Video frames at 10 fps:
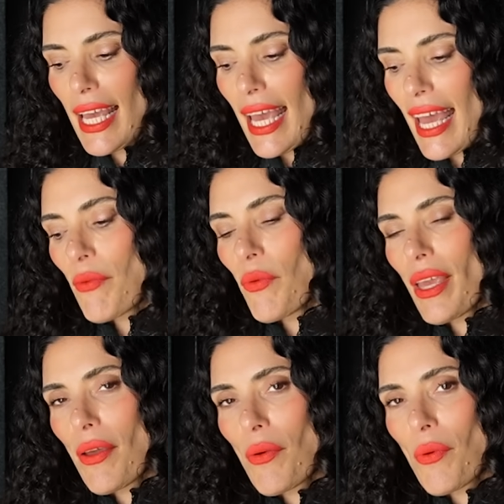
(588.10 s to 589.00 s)
and
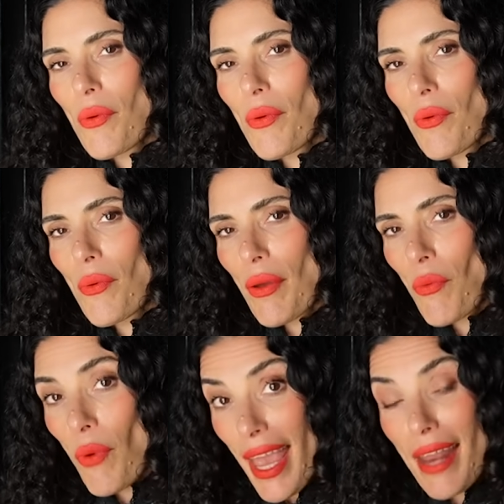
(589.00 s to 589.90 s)
we we
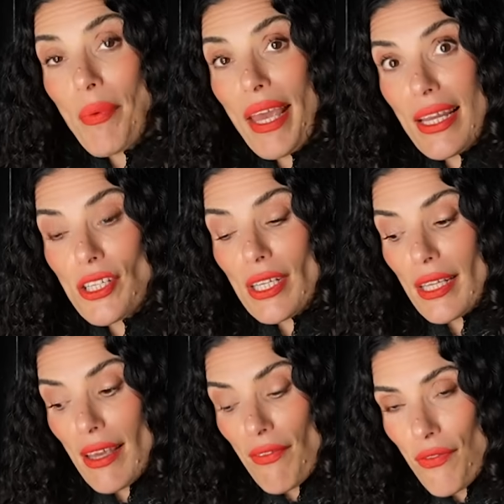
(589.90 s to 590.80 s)
wait
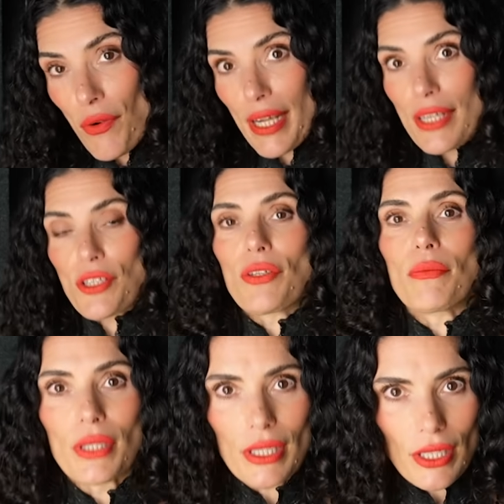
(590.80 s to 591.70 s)
patiently for it to
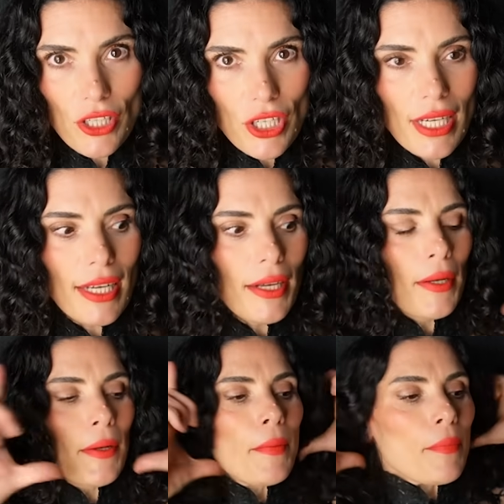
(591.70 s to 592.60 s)
emerge.
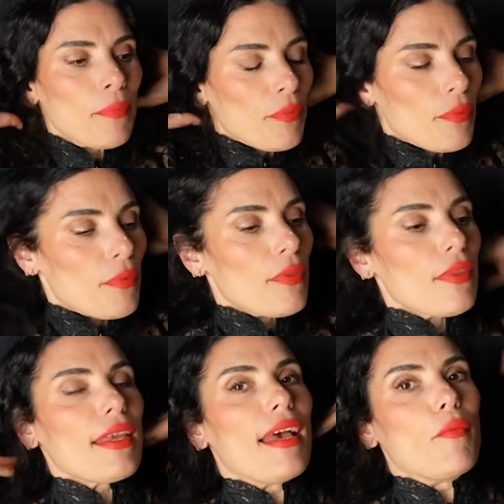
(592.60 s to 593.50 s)

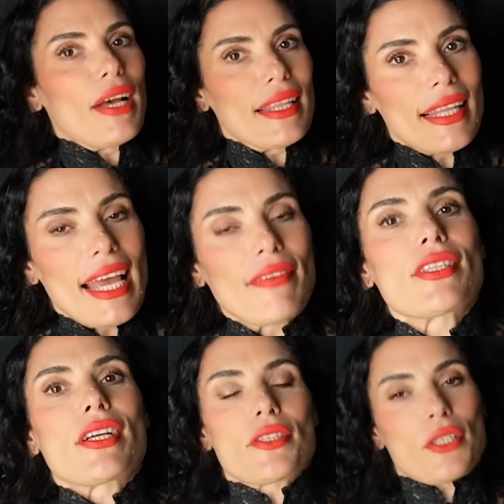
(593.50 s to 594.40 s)
And when life
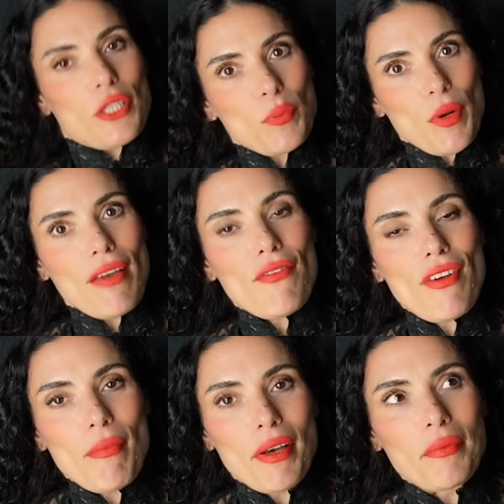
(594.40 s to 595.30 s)
starts to spring
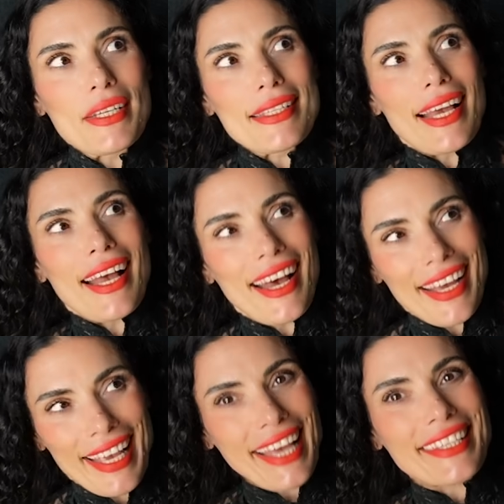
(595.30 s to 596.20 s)
from it, we say, ah,
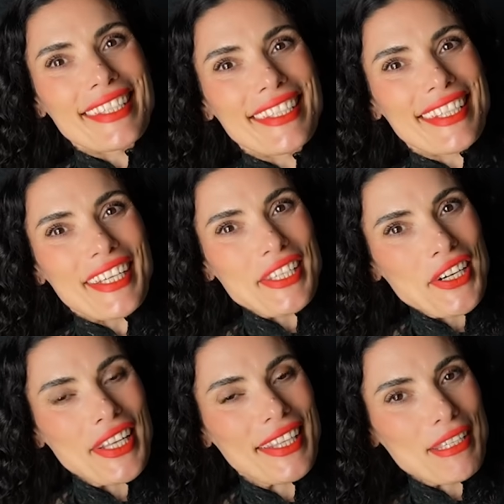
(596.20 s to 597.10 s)
yes, I
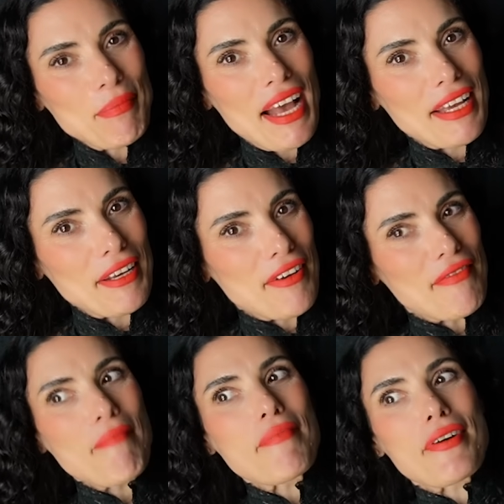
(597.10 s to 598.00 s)
started this back in
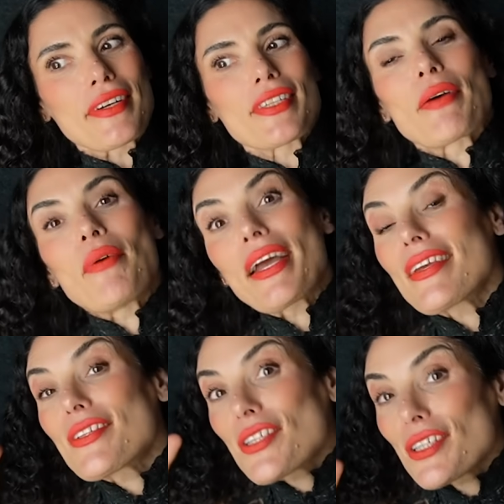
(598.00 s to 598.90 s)
November. So I want
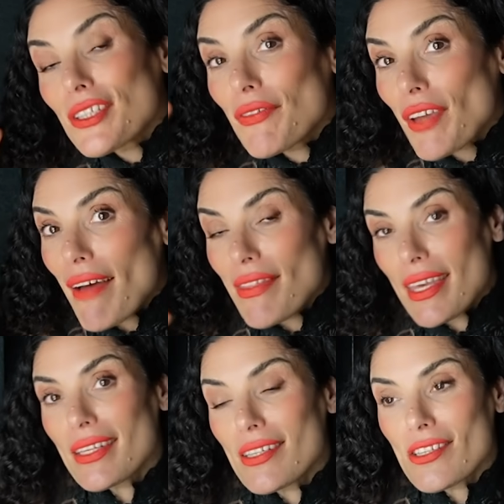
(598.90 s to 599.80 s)
you to, if you have
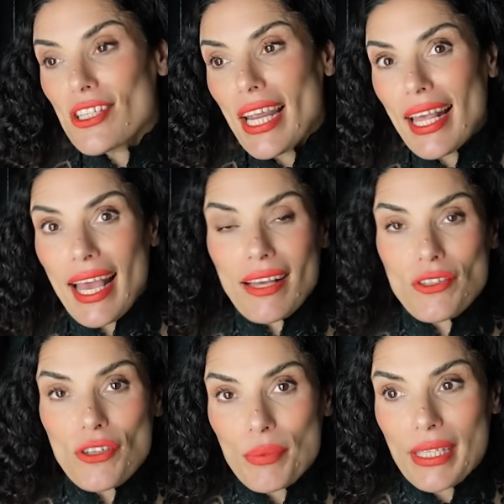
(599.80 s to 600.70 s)
the Chani
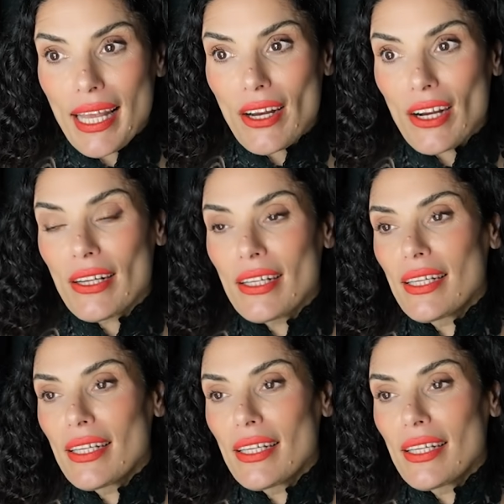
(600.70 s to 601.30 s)
Astro Planner,